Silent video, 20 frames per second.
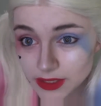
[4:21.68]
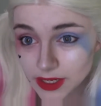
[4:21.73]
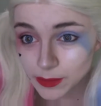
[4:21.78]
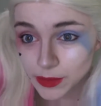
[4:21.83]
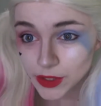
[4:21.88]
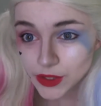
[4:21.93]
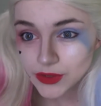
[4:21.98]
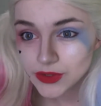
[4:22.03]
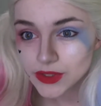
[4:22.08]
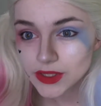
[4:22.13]
I'm
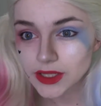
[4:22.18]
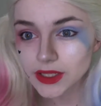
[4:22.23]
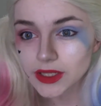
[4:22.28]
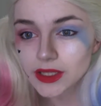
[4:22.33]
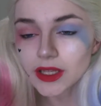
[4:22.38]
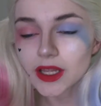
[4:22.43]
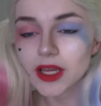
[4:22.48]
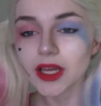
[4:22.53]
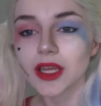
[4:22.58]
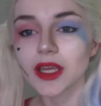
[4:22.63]
using
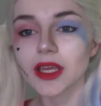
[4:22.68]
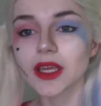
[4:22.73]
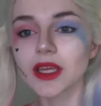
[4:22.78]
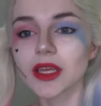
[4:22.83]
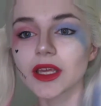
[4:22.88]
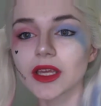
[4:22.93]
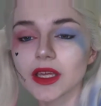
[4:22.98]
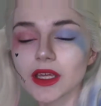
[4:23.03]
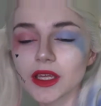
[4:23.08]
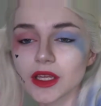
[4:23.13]
like,
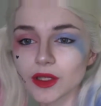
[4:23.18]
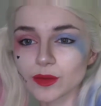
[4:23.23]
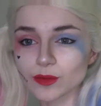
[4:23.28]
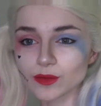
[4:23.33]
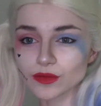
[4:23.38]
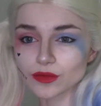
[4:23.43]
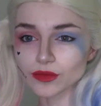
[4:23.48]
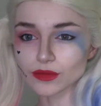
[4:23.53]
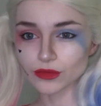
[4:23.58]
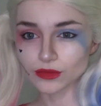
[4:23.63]

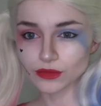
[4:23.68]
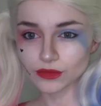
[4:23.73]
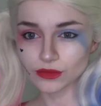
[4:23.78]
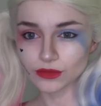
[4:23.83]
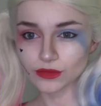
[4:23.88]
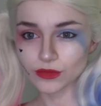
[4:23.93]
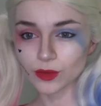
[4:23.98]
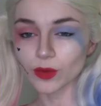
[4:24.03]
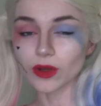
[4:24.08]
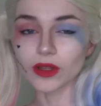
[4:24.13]

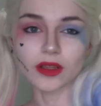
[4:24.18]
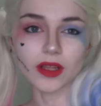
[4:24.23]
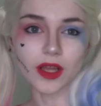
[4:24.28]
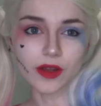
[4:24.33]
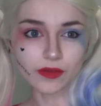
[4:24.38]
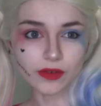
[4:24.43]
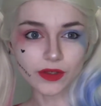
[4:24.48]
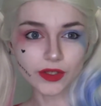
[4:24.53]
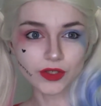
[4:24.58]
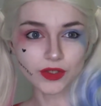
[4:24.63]
well, a
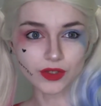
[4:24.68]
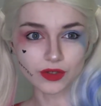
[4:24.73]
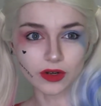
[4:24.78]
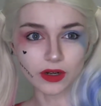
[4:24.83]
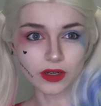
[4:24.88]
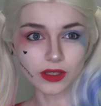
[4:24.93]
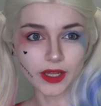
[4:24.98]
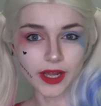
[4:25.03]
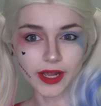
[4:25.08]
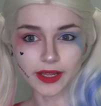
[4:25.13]
really
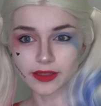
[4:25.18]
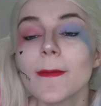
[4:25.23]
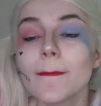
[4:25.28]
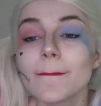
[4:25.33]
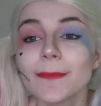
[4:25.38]
strong light.